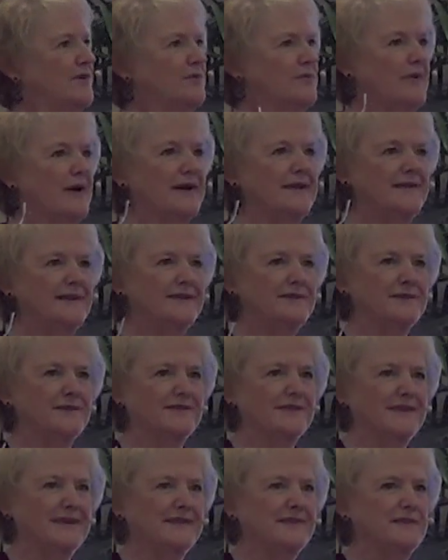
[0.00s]
right here
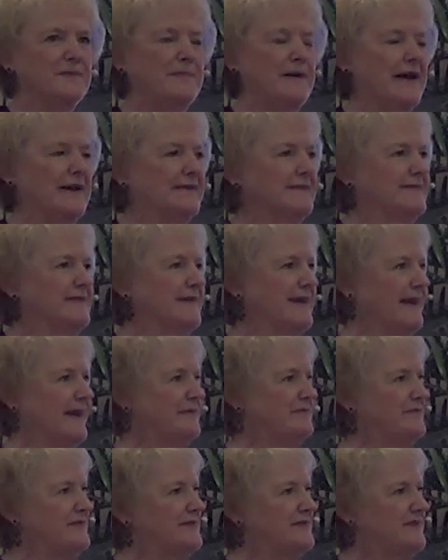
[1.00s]
in the back of the
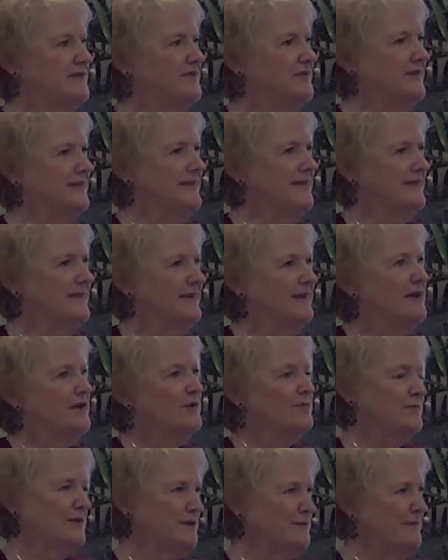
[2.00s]
cafeteria
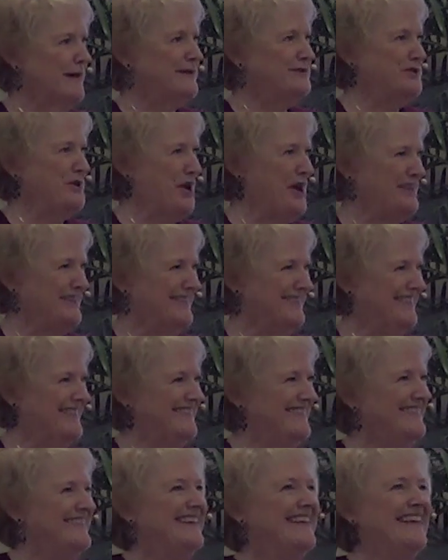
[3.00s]
with my chocolate